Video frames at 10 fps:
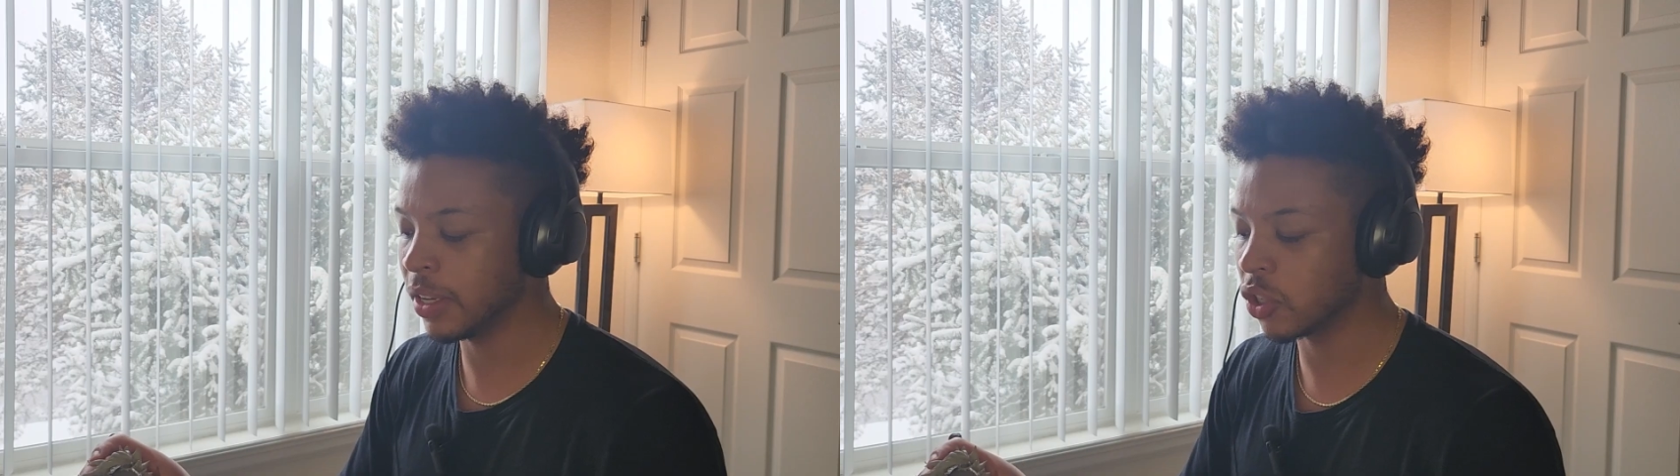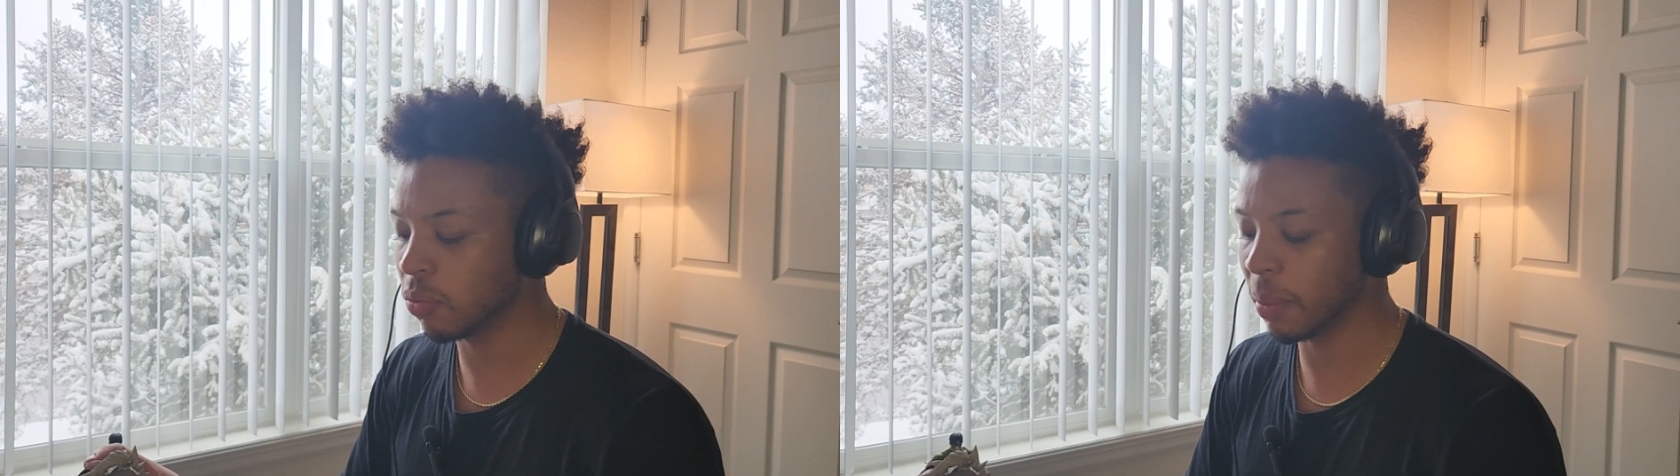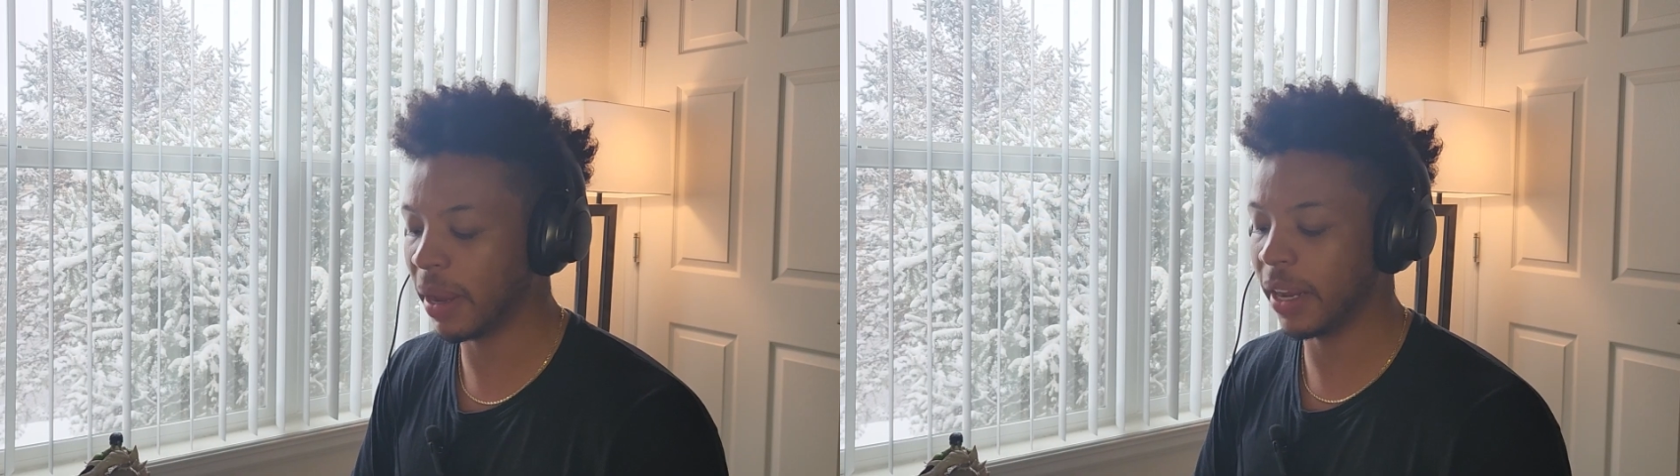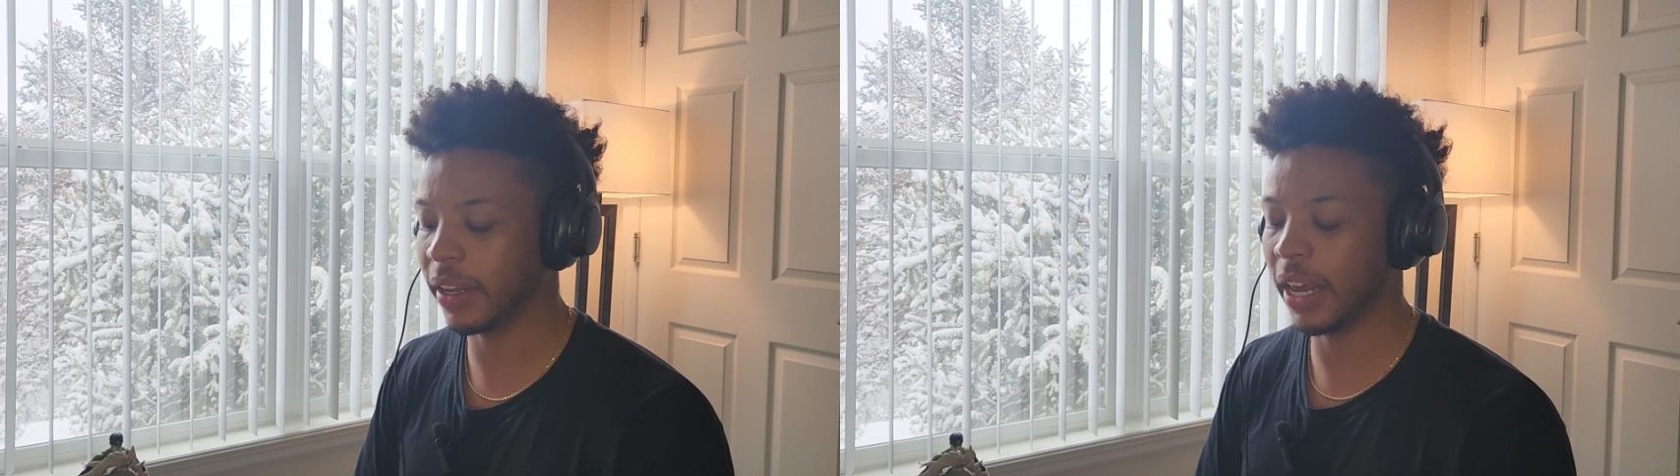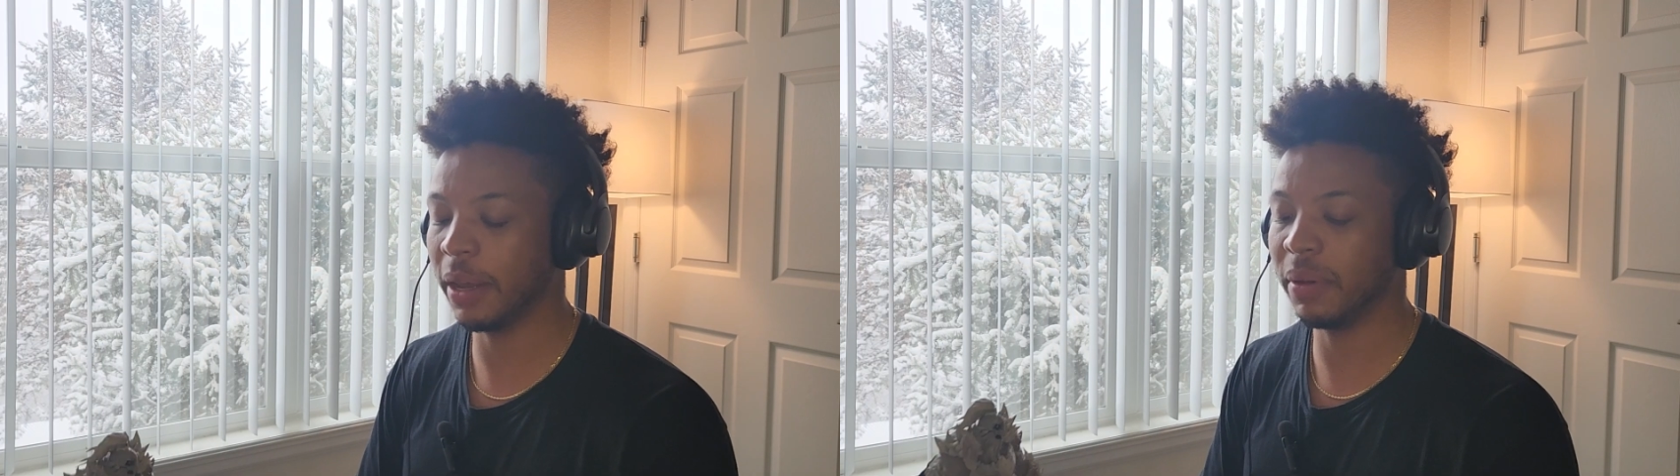and Superman
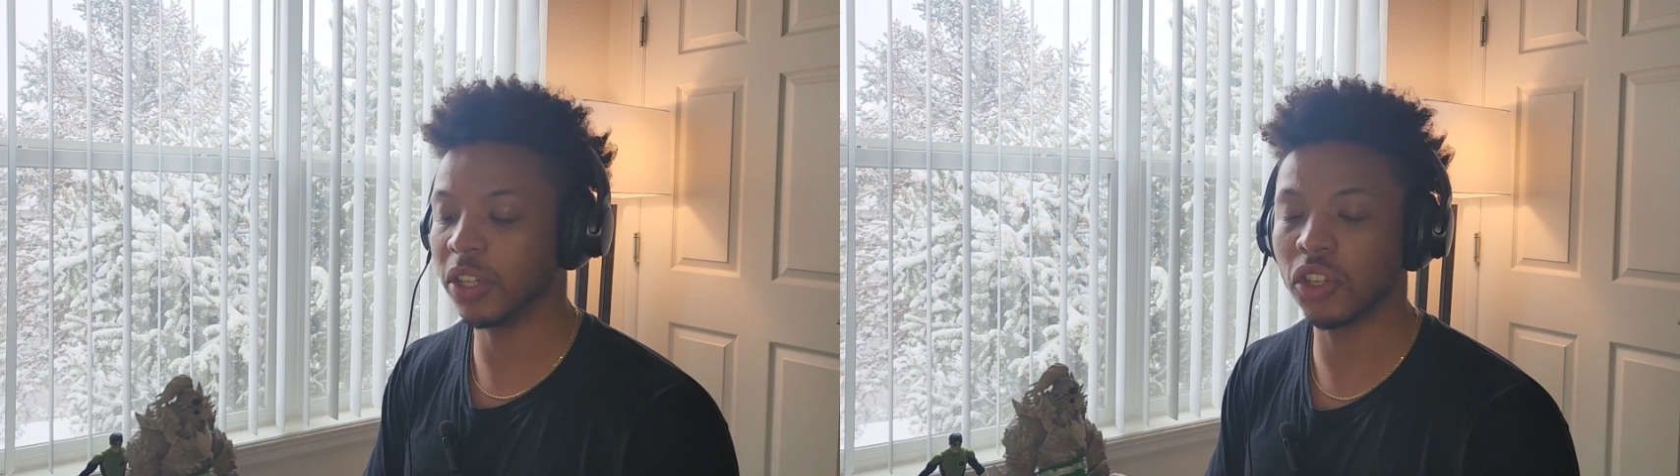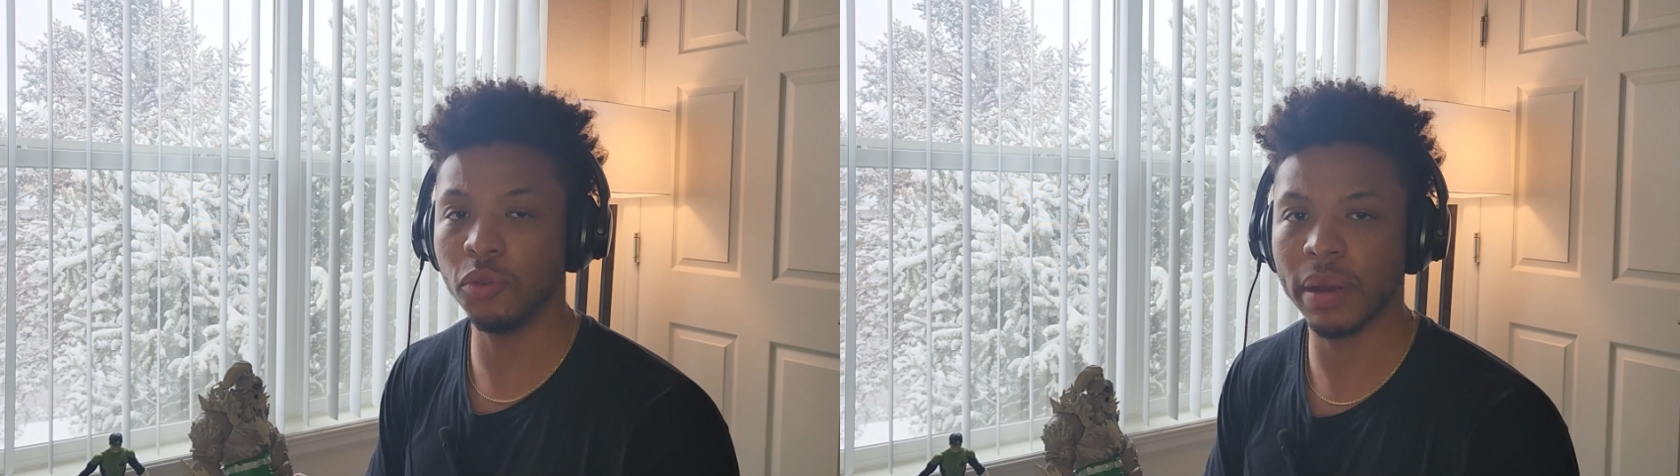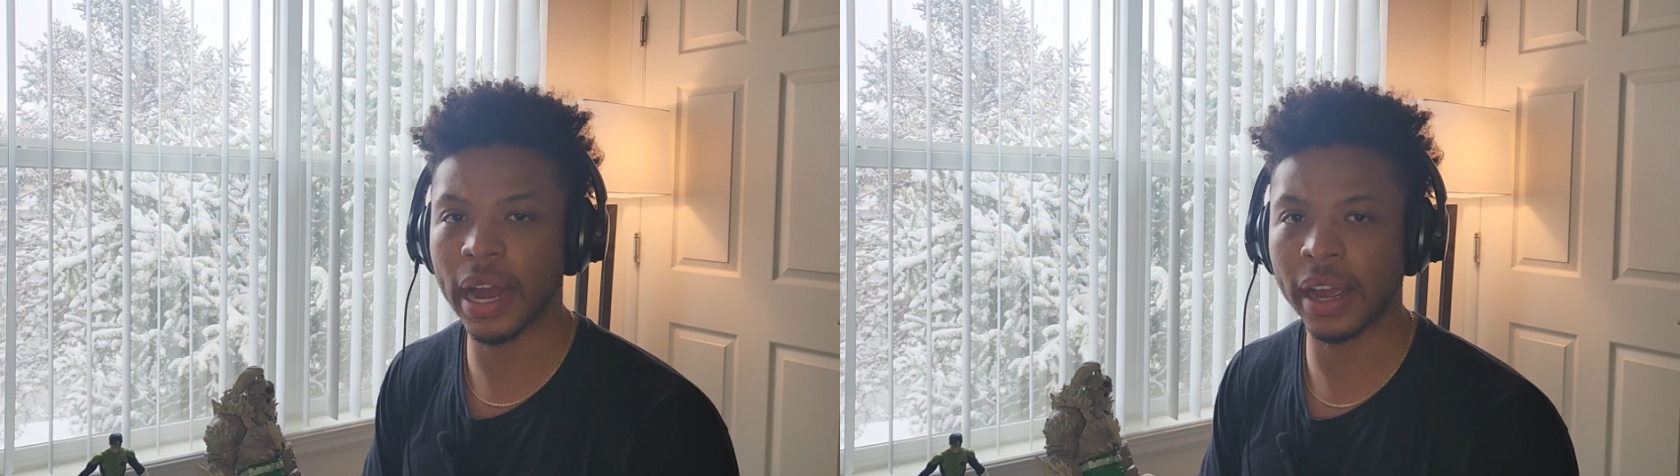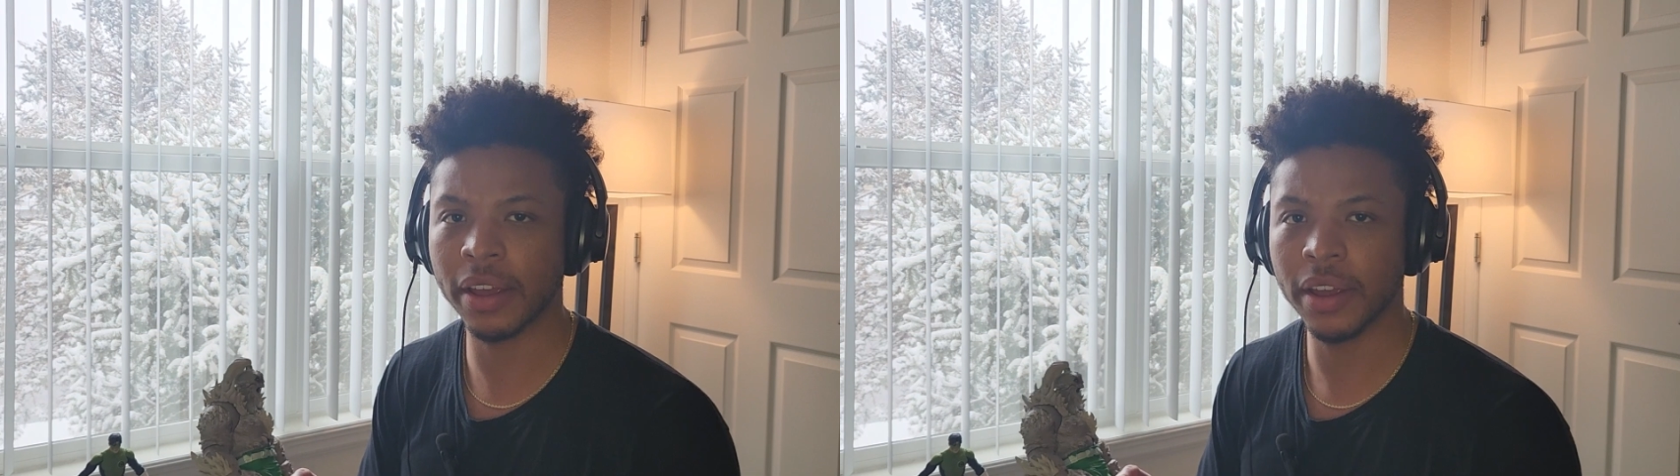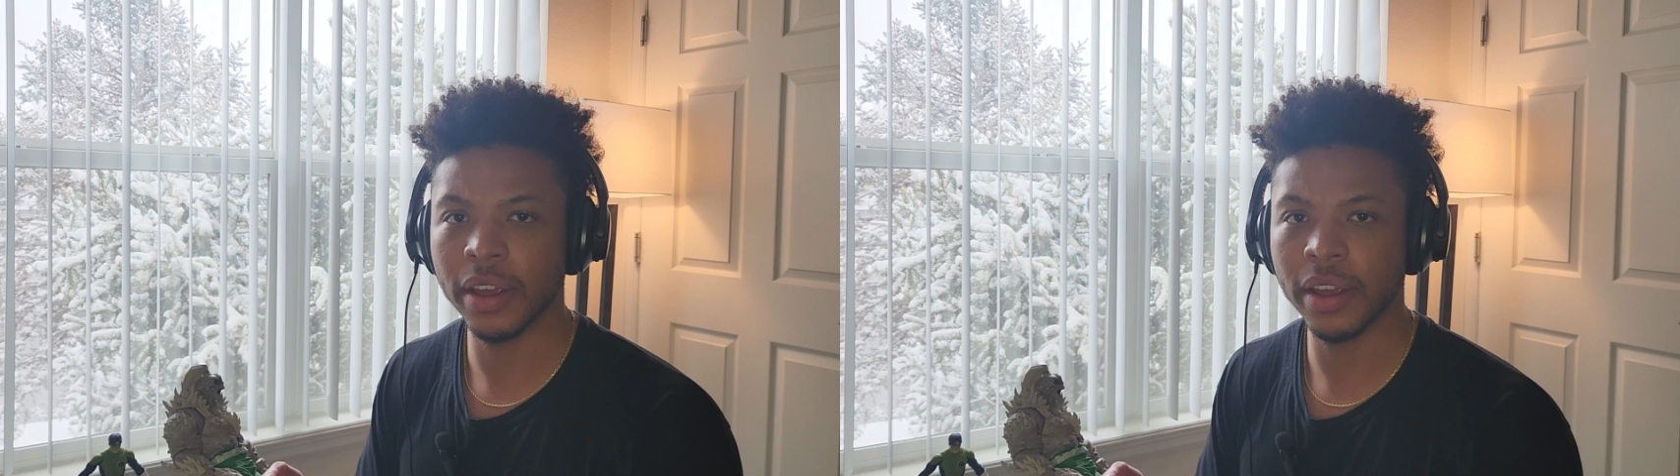came in a 2-pack,